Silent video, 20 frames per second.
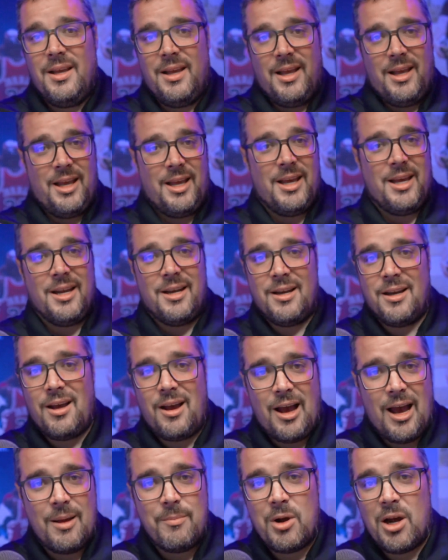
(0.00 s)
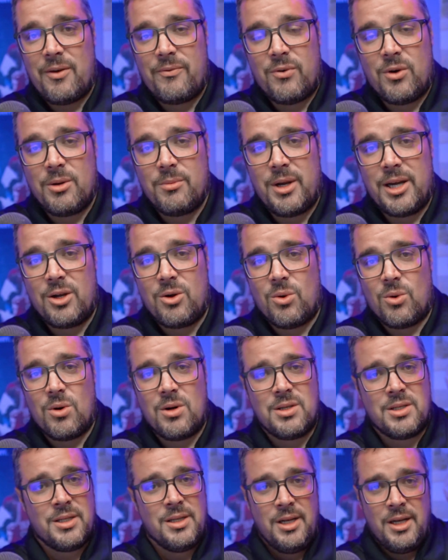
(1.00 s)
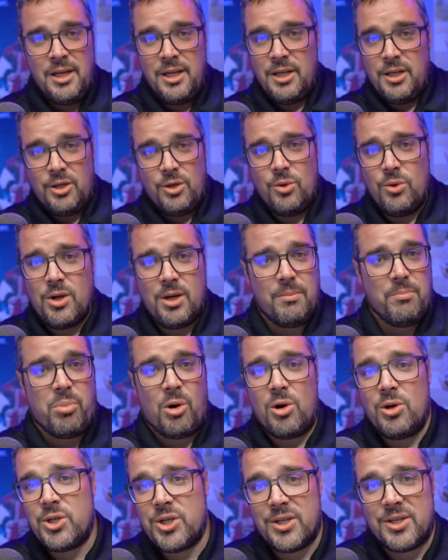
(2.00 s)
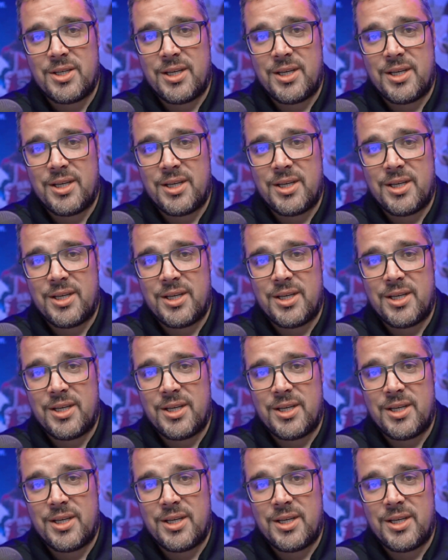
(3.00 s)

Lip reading: and I'm offering my course, you can purchase